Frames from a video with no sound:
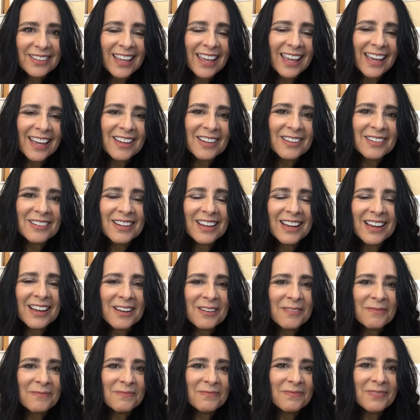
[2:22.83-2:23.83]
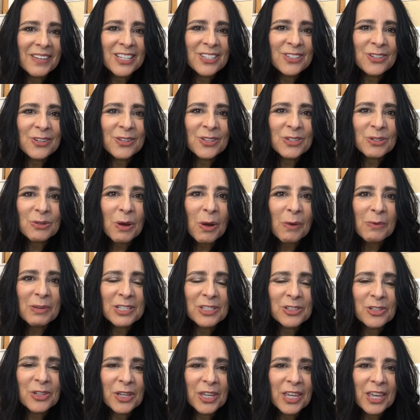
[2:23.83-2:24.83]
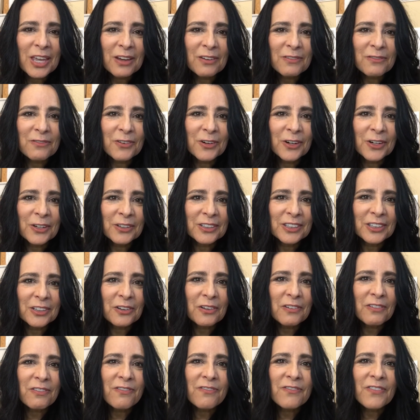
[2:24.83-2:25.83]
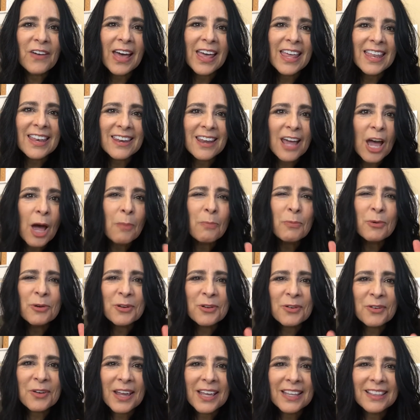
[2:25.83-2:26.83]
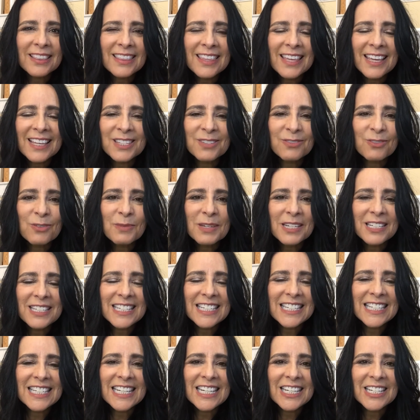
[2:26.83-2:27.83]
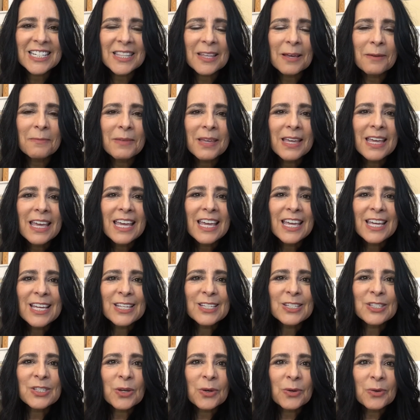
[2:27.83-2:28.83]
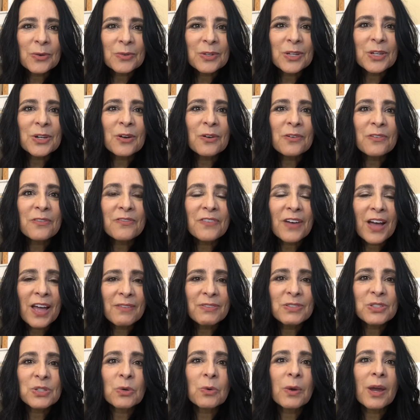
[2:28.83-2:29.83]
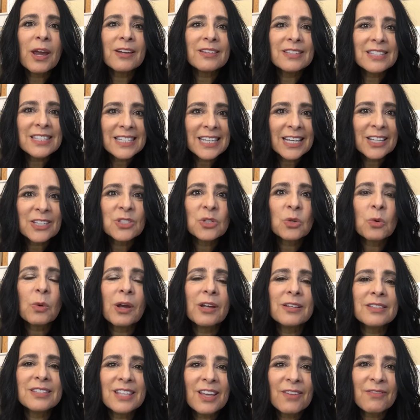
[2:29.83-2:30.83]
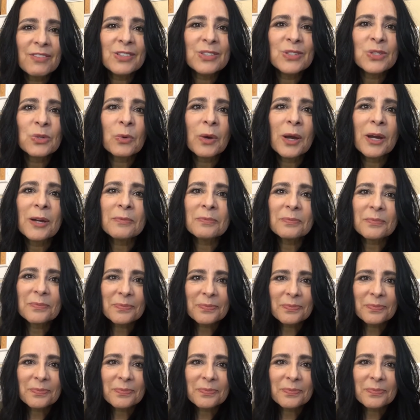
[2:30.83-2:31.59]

And my students are always looking for little fun upper grade things for me to teach them. So, 5 squared, 6 squared, 7 squared.